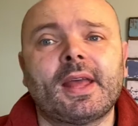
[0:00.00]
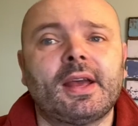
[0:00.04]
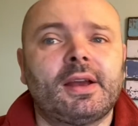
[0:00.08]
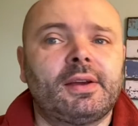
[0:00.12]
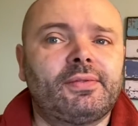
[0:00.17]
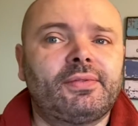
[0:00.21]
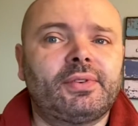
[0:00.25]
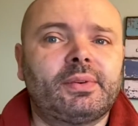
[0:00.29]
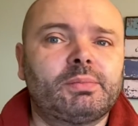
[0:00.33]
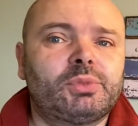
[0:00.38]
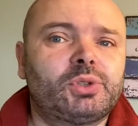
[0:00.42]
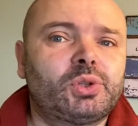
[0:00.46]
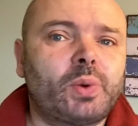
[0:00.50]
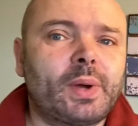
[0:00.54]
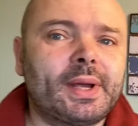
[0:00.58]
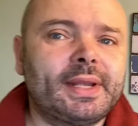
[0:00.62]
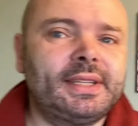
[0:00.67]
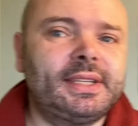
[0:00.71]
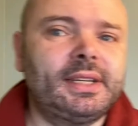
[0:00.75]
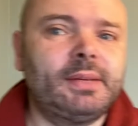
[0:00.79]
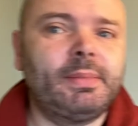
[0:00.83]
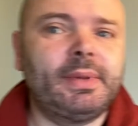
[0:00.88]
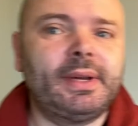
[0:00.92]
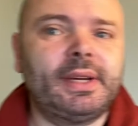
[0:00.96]
from
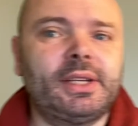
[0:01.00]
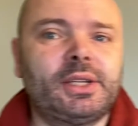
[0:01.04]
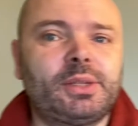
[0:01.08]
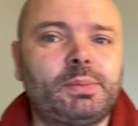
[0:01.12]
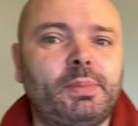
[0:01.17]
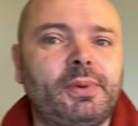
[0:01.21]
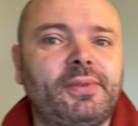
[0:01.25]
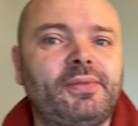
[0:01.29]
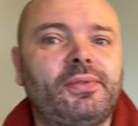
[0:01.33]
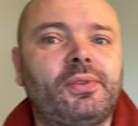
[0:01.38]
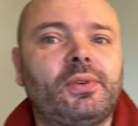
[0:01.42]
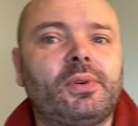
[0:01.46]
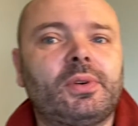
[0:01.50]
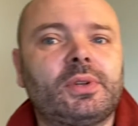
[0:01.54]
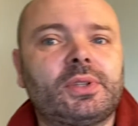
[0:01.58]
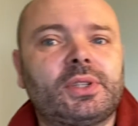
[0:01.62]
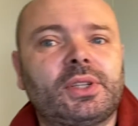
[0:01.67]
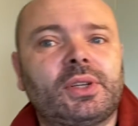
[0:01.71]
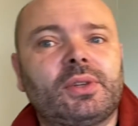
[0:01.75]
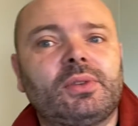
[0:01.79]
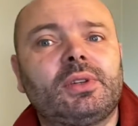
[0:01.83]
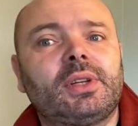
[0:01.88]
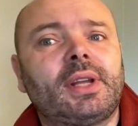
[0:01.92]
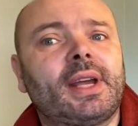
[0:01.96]
20 minutes before
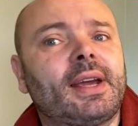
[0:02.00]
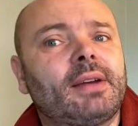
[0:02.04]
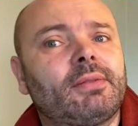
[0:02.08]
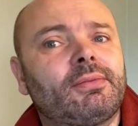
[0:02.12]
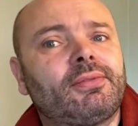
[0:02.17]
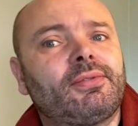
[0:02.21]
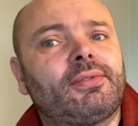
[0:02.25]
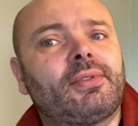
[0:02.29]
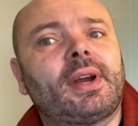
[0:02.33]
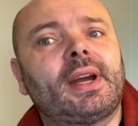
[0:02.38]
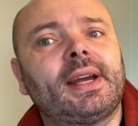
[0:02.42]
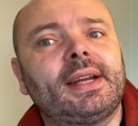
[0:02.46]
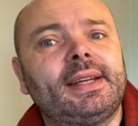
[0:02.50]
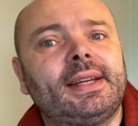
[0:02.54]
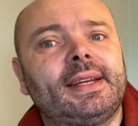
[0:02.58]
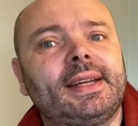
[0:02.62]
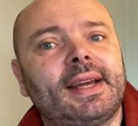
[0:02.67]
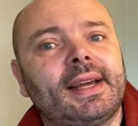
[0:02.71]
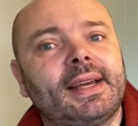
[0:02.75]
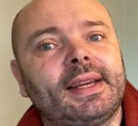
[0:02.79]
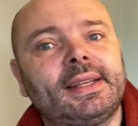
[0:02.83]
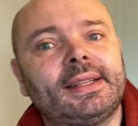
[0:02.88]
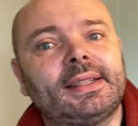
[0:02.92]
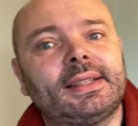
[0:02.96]
sundown Friday
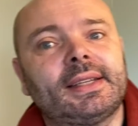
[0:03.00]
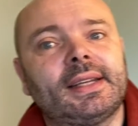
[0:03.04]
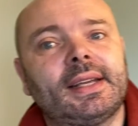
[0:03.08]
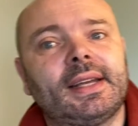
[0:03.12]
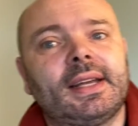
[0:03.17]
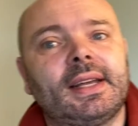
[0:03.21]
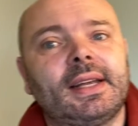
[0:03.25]
night